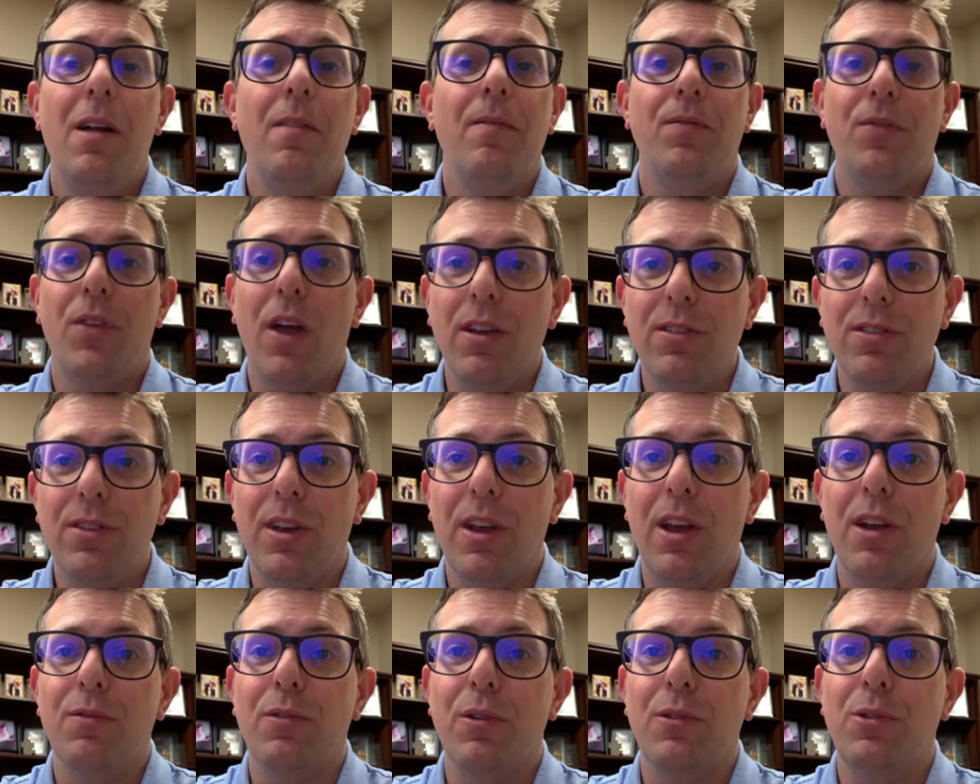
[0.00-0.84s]
Thanks
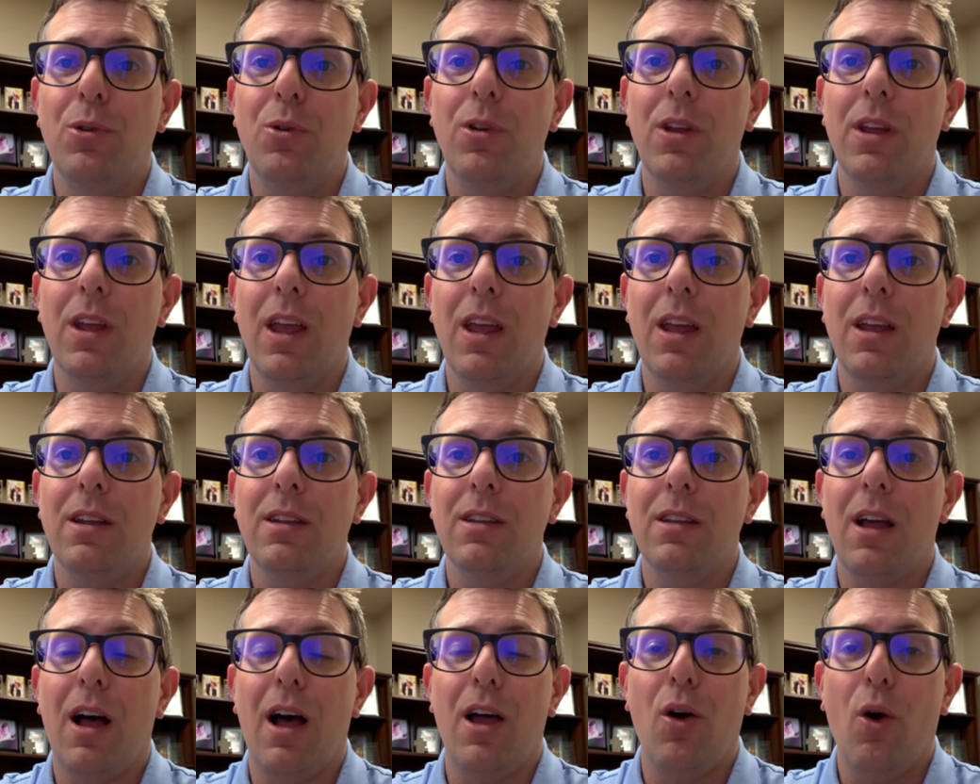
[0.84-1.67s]
again for tuning
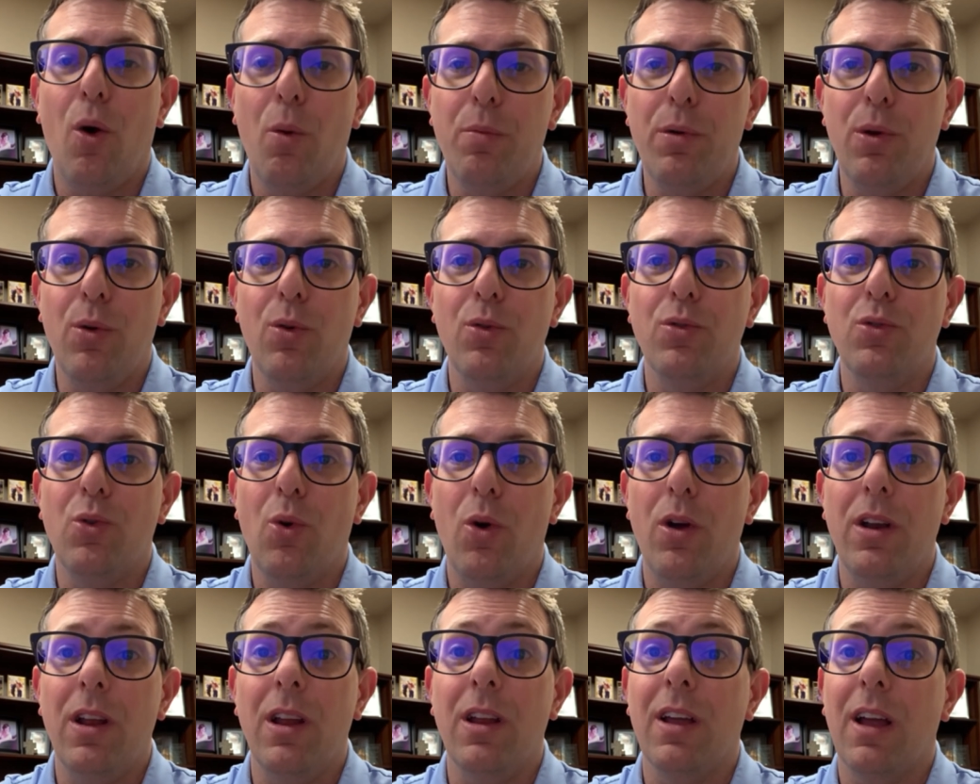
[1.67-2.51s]
in. I hope you
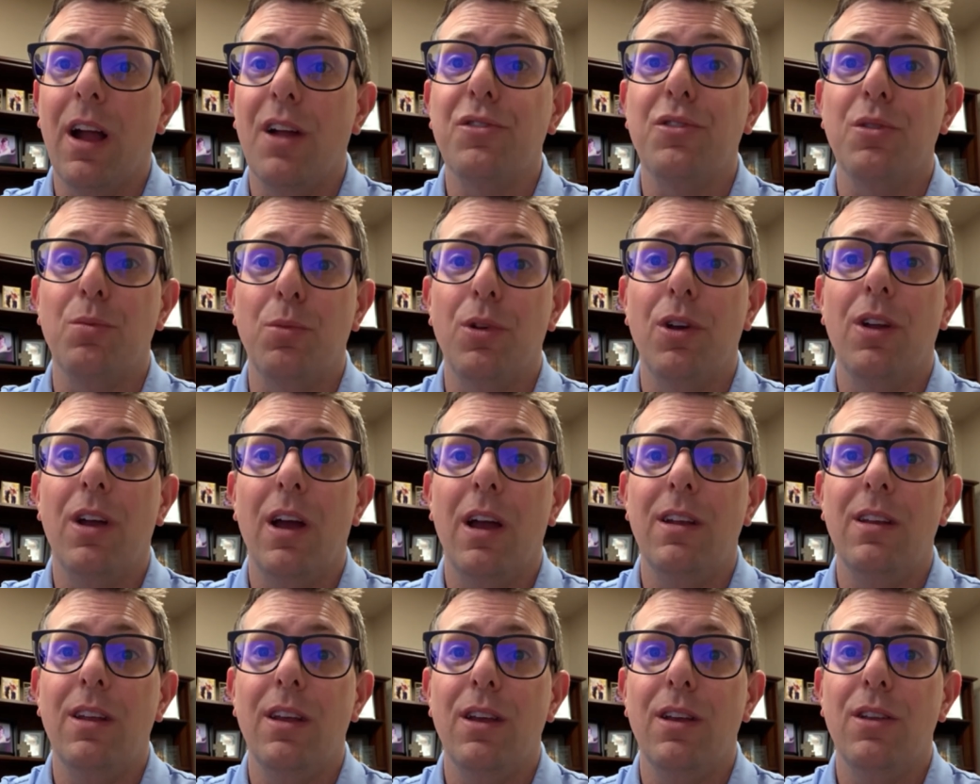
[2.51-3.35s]
enjoyed it and got some good
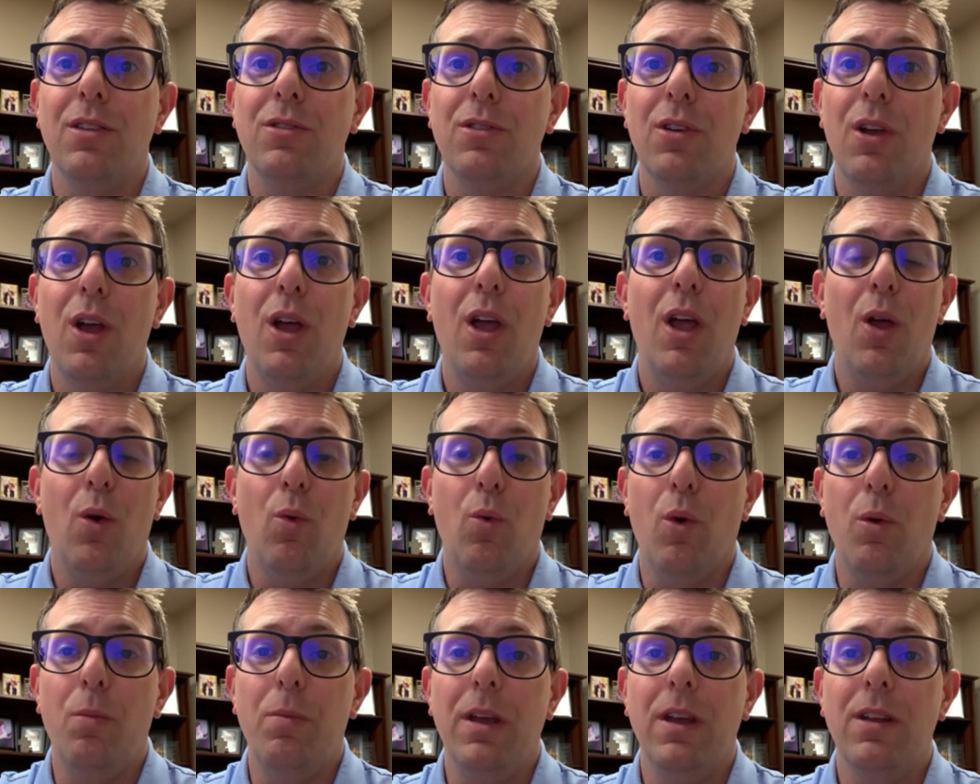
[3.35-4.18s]
ideas.
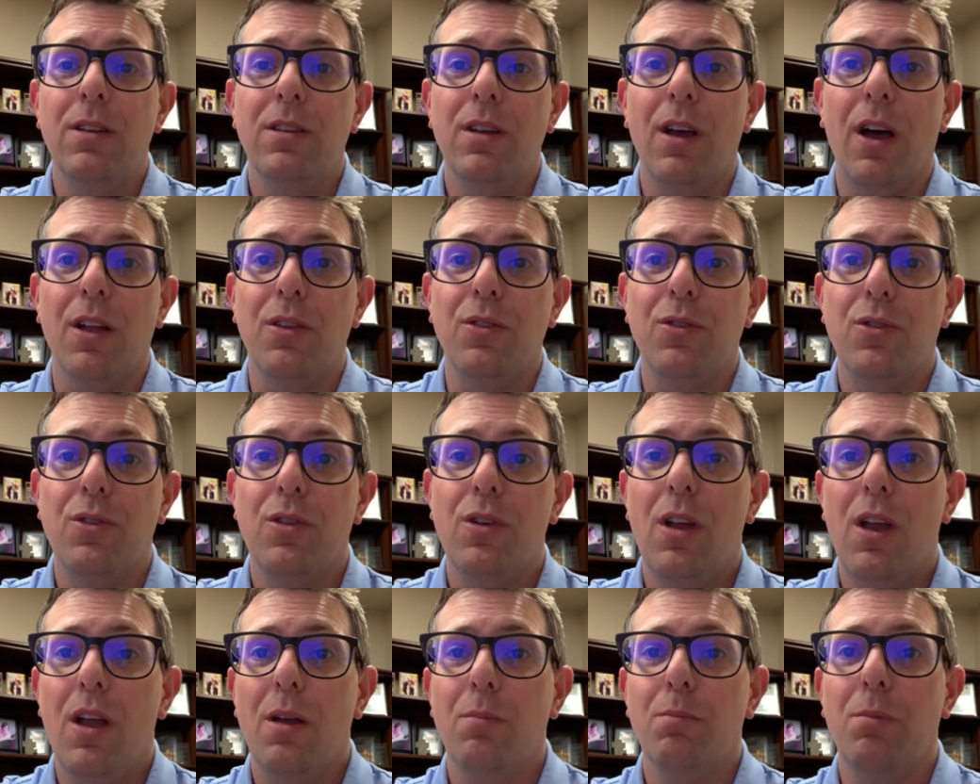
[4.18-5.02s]
We'll be in touch.
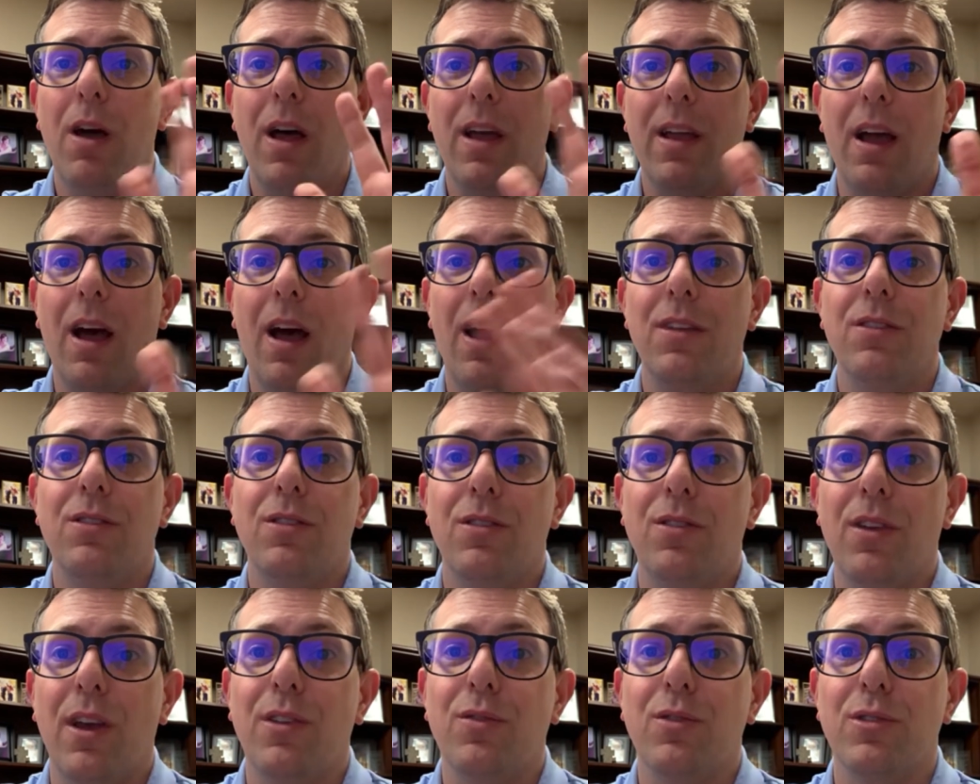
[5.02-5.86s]
Bye, guys.
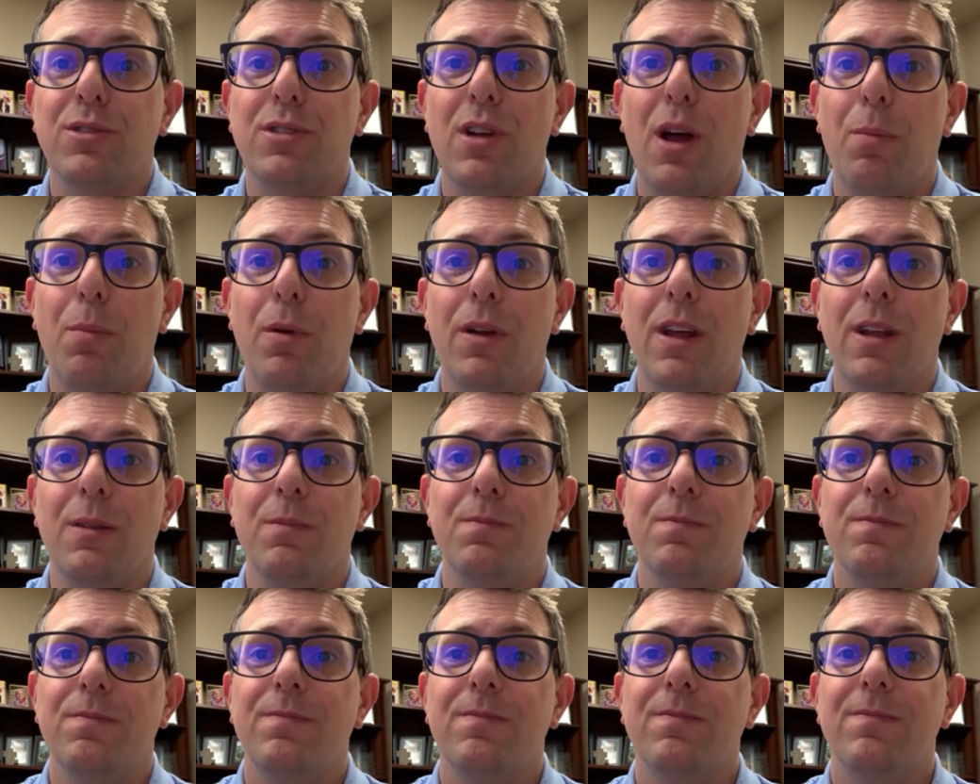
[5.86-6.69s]
Thanks for stopping
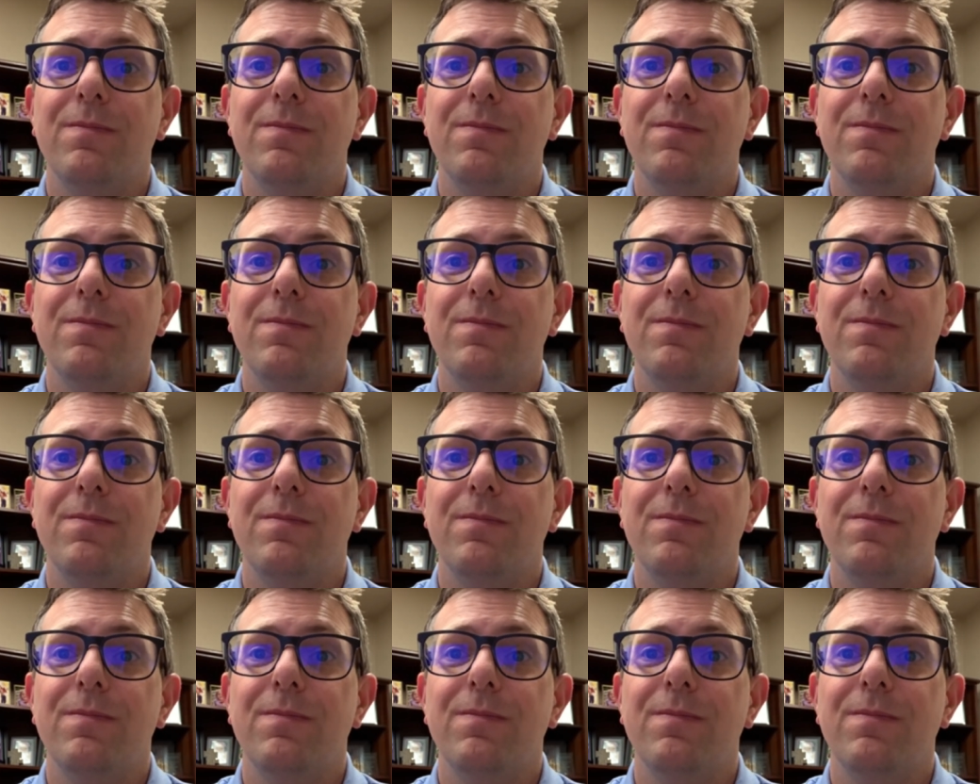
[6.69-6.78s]
in.